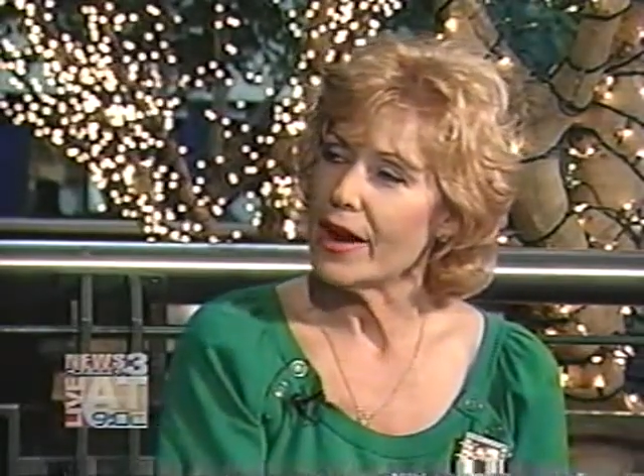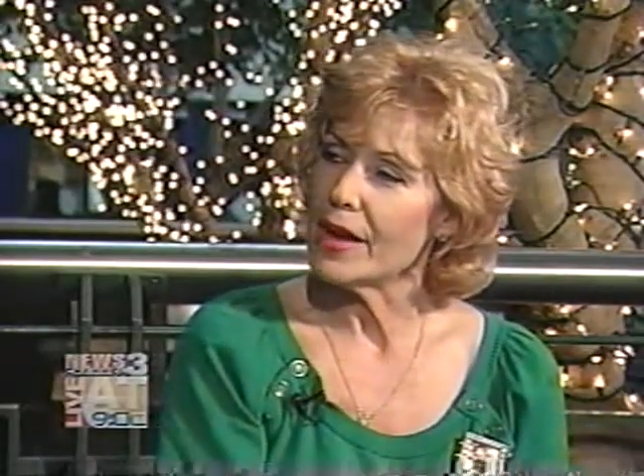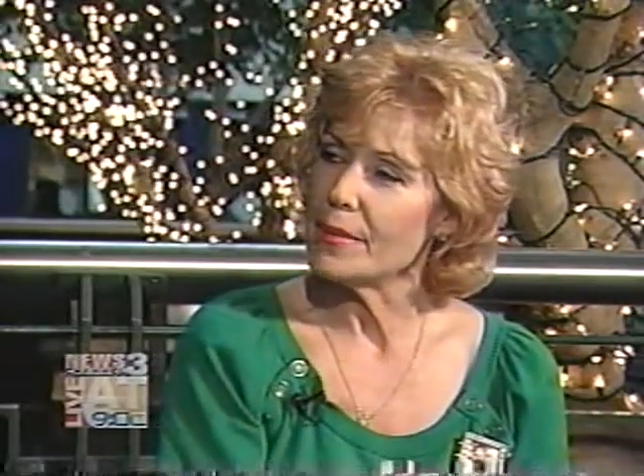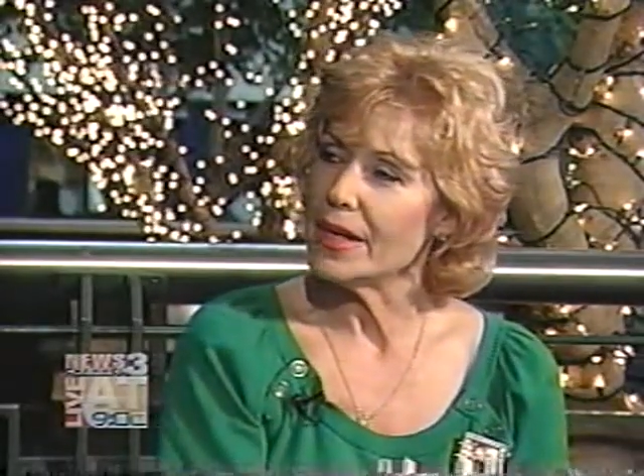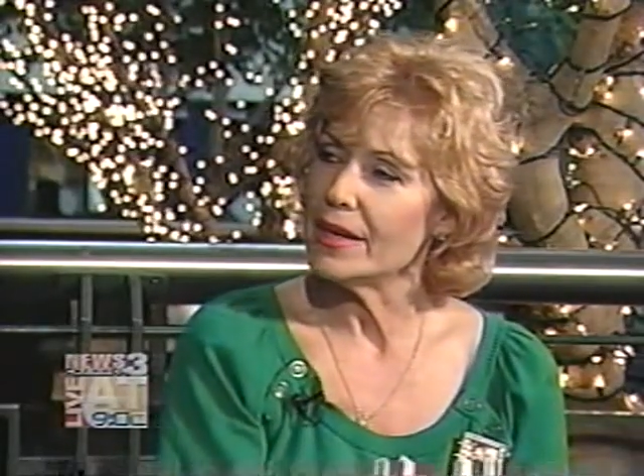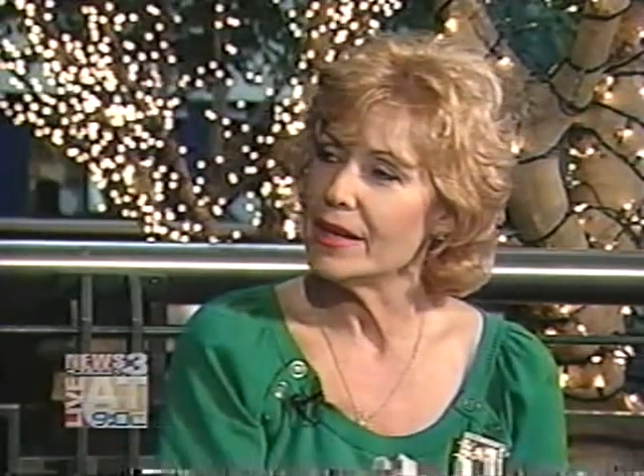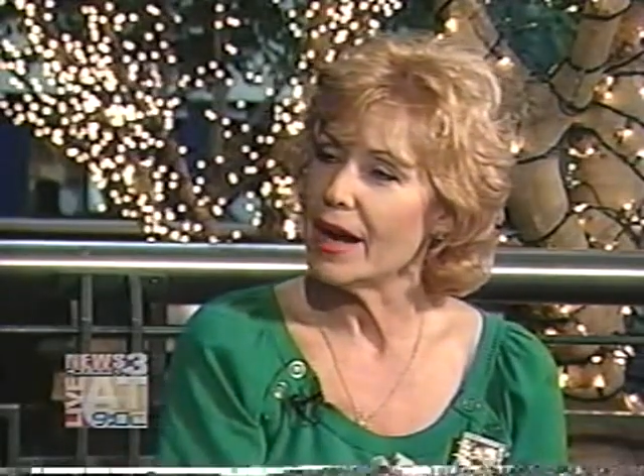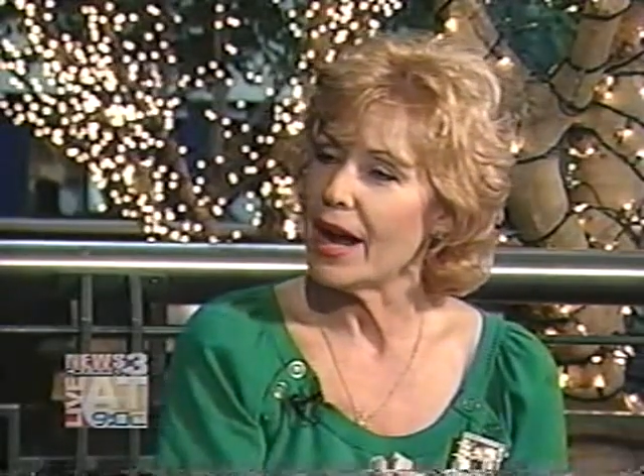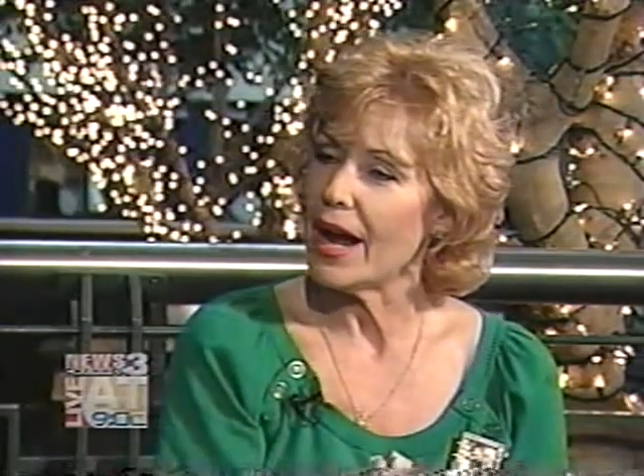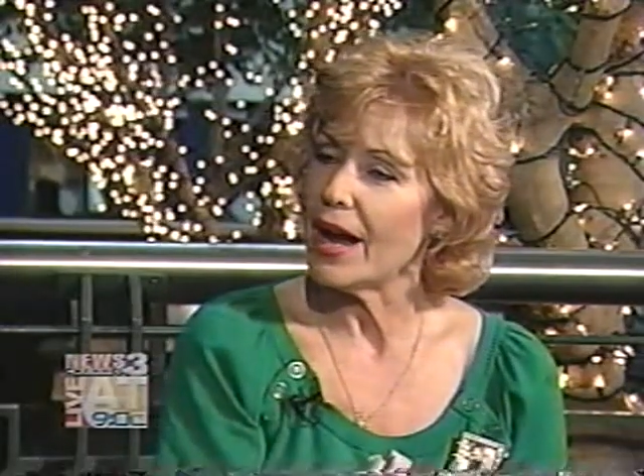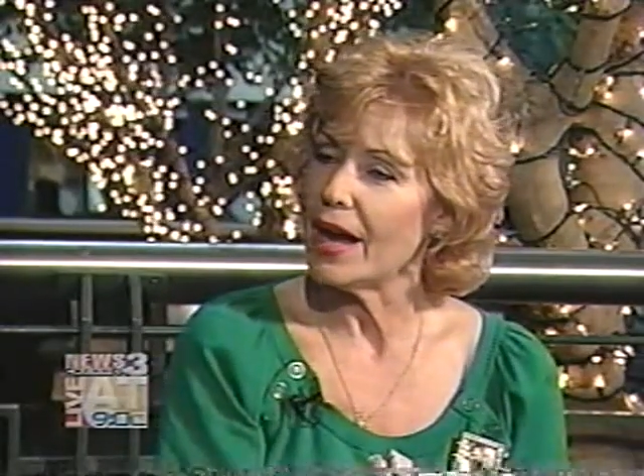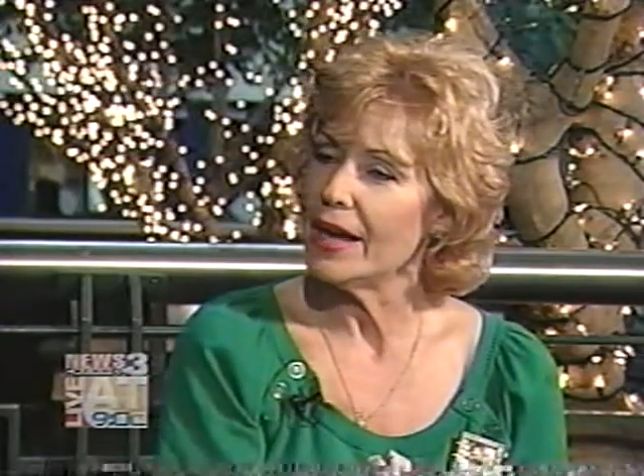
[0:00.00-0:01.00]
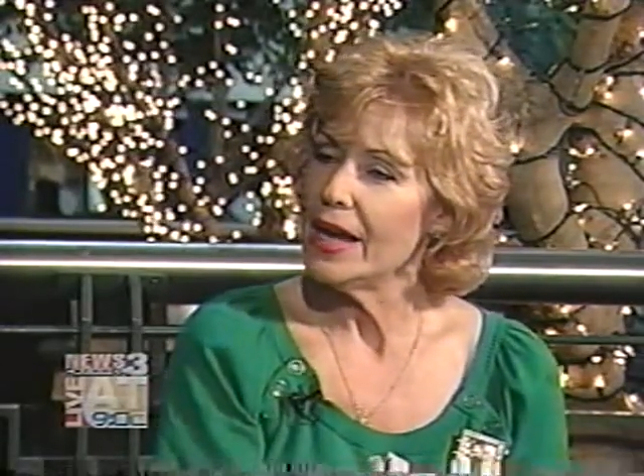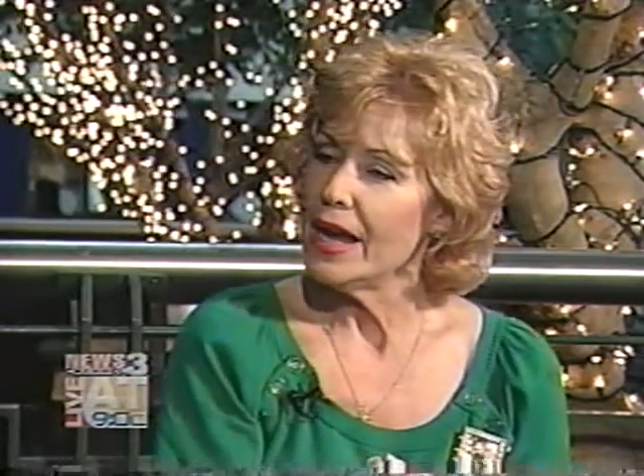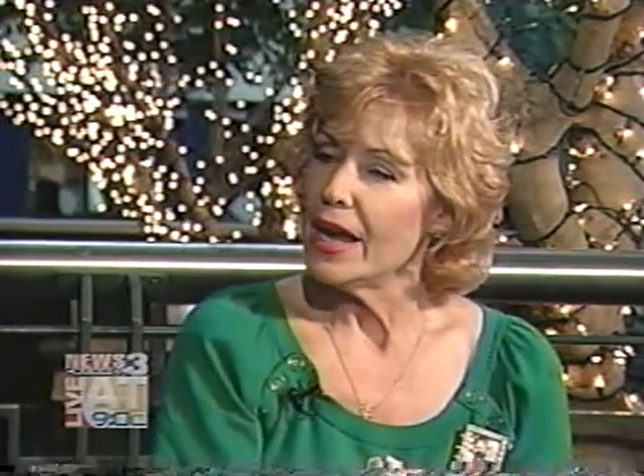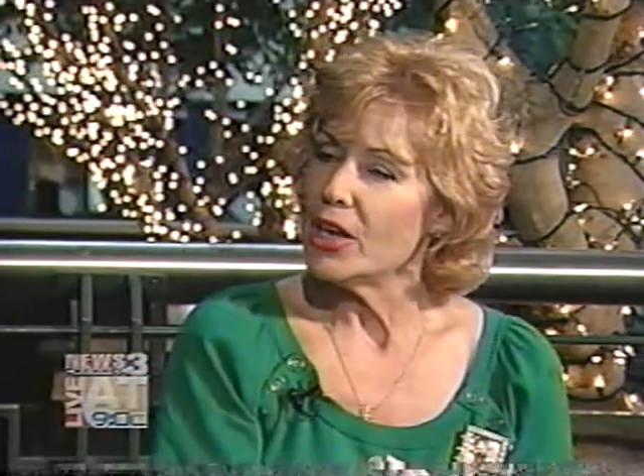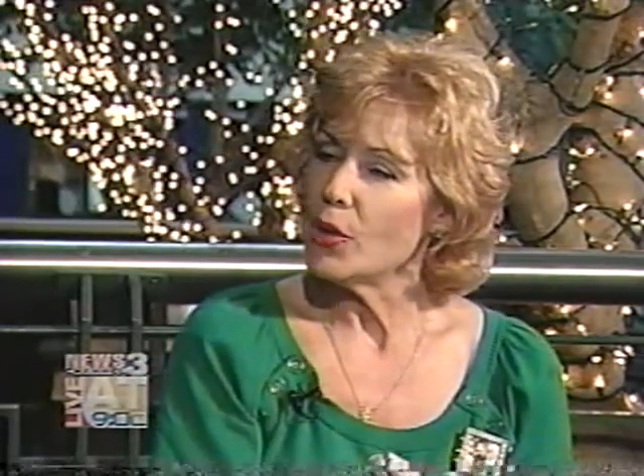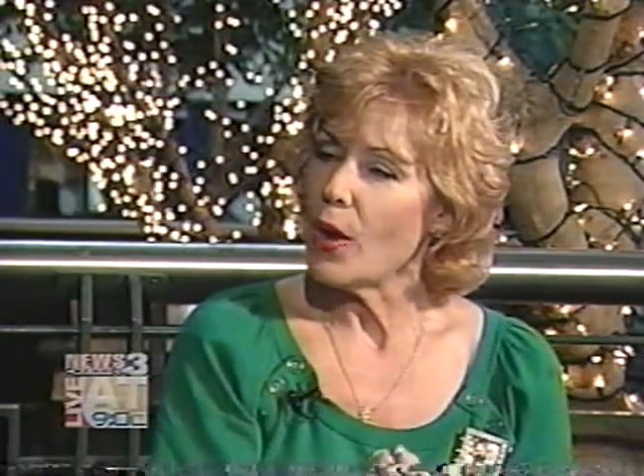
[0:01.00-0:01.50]
I mean, uh,
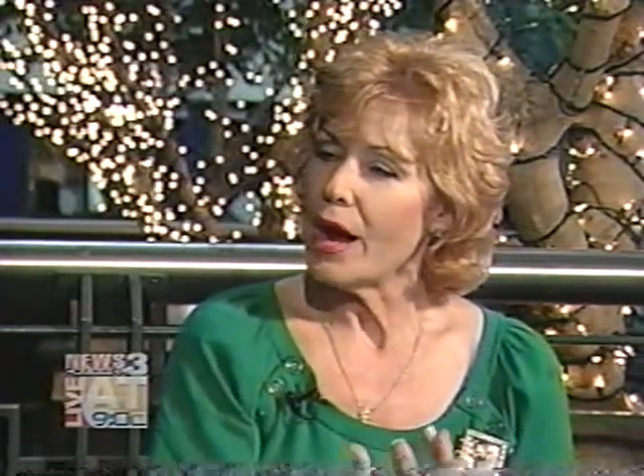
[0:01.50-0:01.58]
you know,